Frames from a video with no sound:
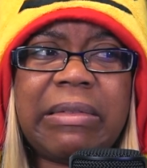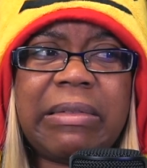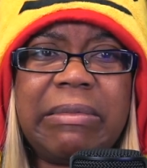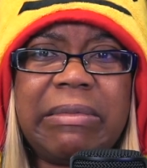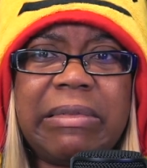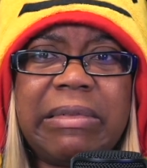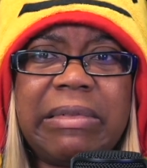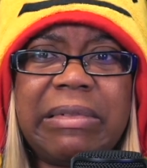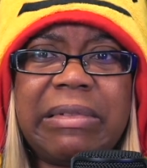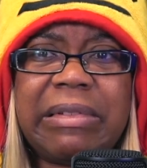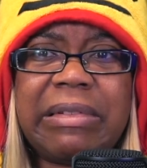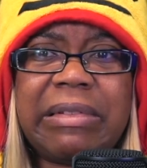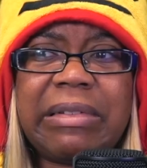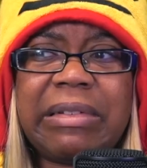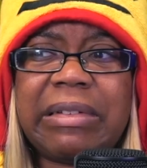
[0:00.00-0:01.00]

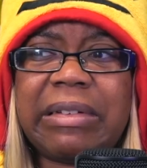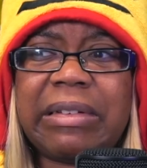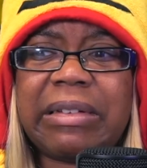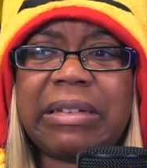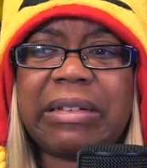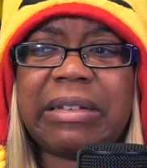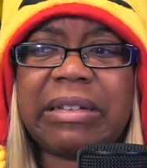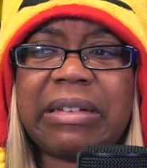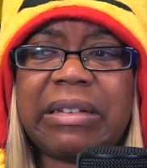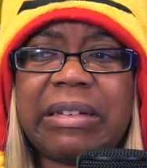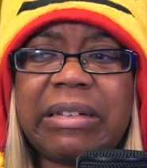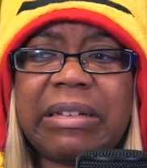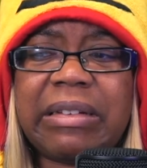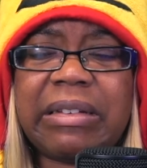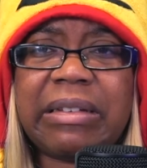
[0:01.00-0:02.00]
great.
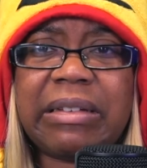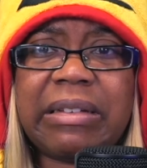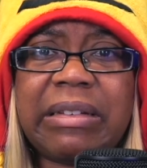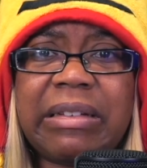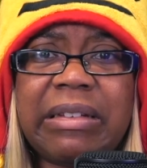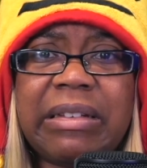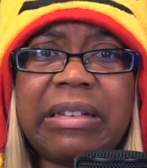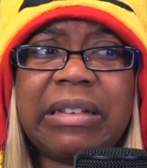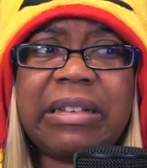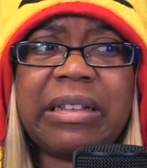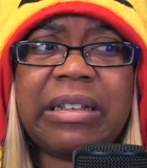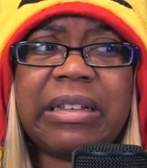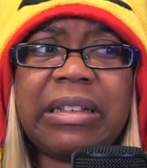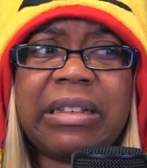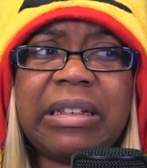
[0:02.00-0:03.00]
What can daddy
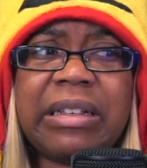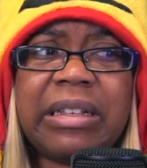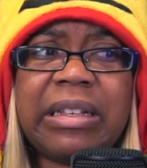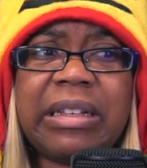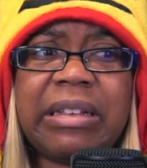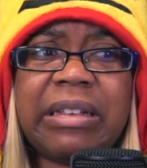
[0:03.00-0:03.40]
do for you?